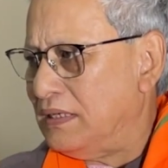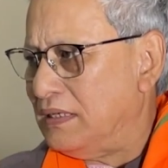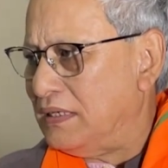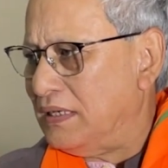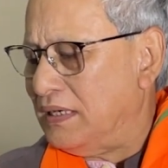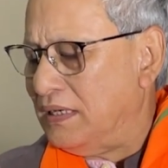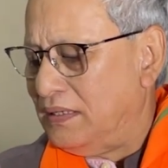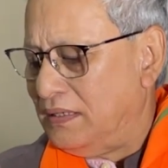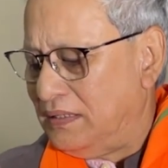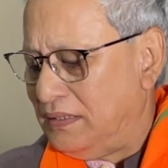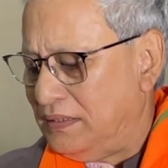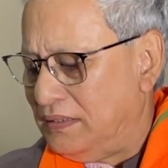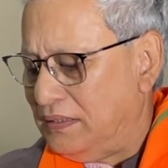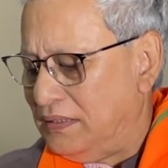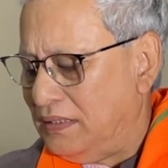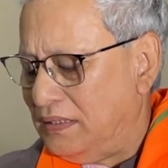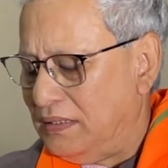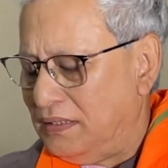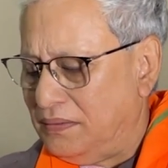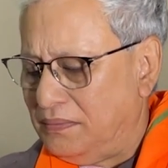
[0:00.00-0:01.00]

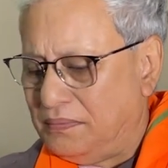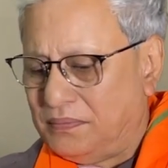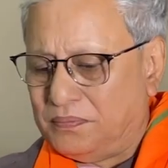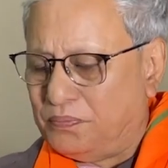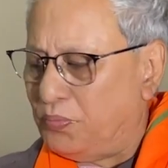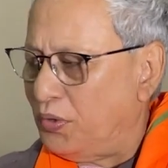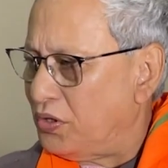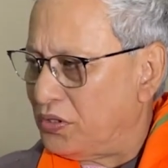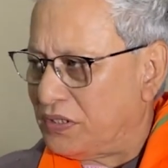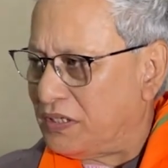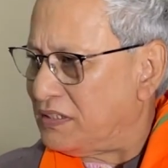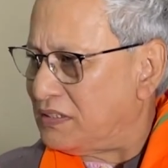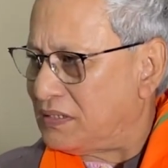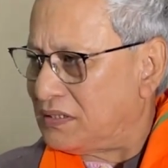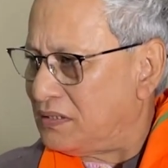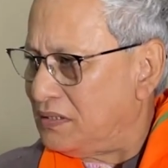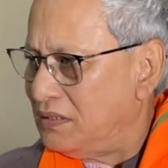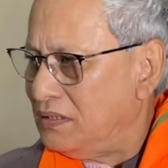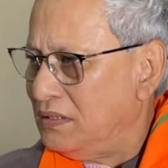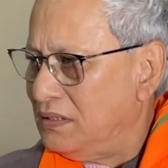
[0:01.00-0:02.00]
the
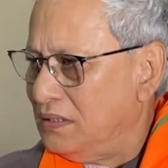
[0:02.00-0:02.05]
politics.